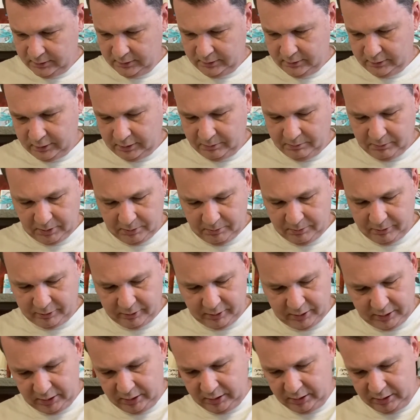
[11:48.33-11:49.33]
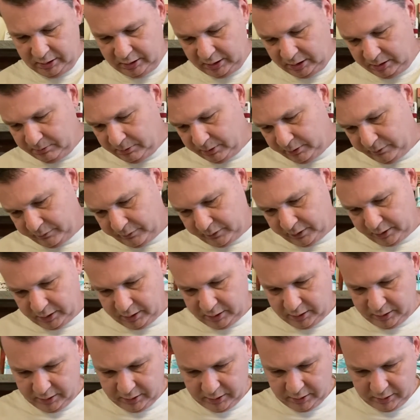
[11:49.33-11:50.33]
remembering the name of
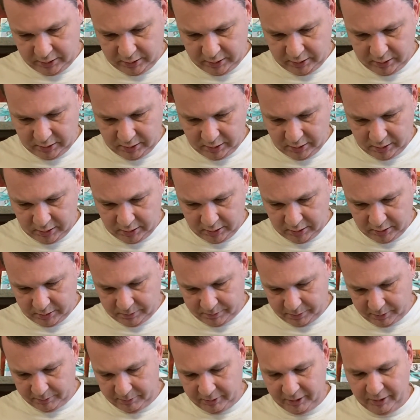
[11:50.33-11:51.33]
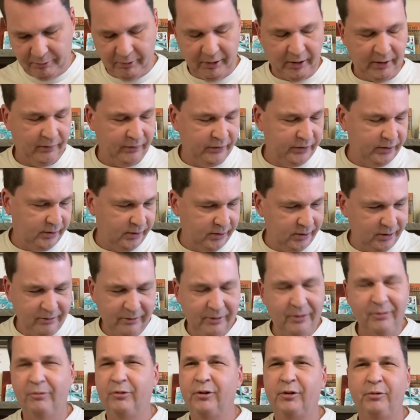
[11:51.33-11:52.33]
this? Permanent Waves. I knew
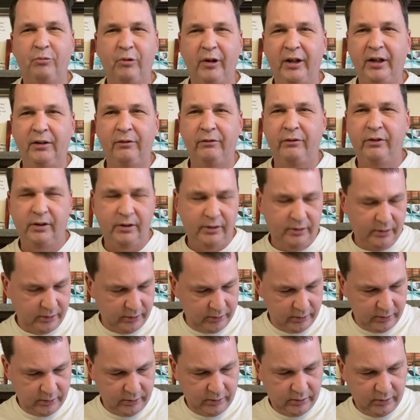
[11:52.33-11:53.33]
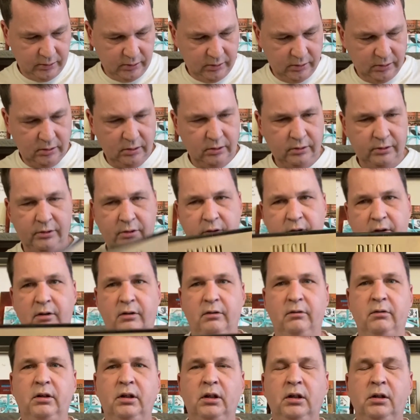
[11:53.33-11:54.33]
the word wave. So
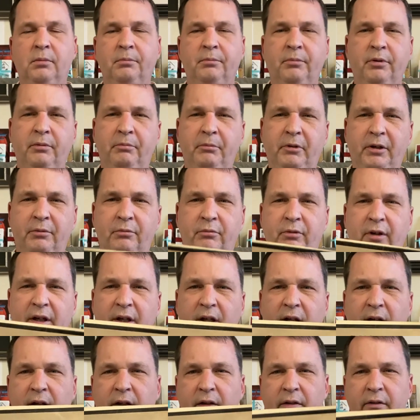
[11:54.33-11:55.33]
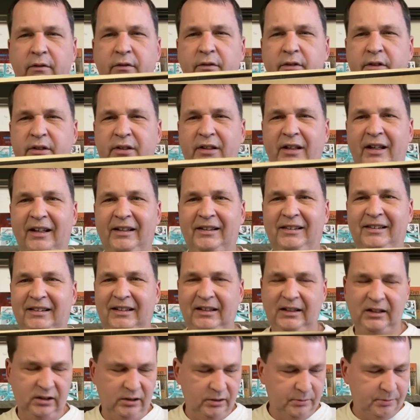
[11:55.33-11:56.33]
Permanent Waves, I
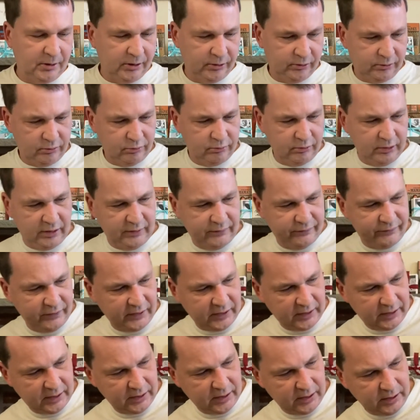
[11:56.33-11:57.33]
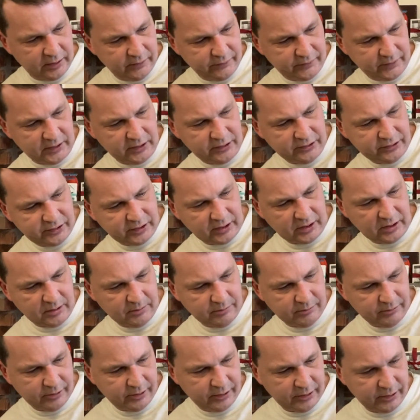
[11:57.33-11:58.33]
think is about 25, and
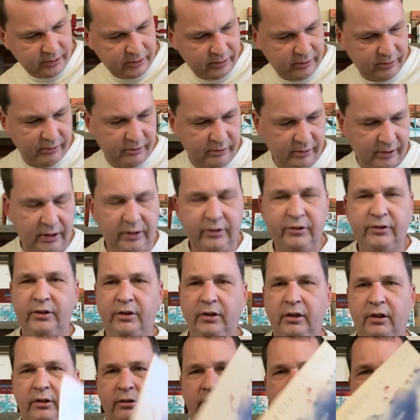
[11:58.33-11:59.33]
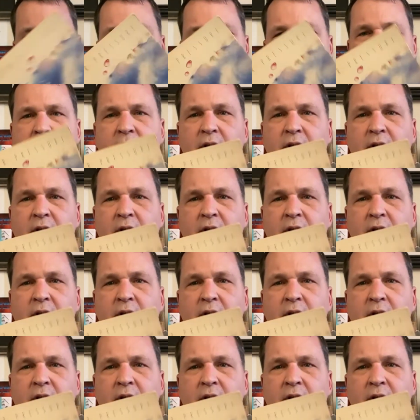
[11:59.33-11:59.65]
same with Grace under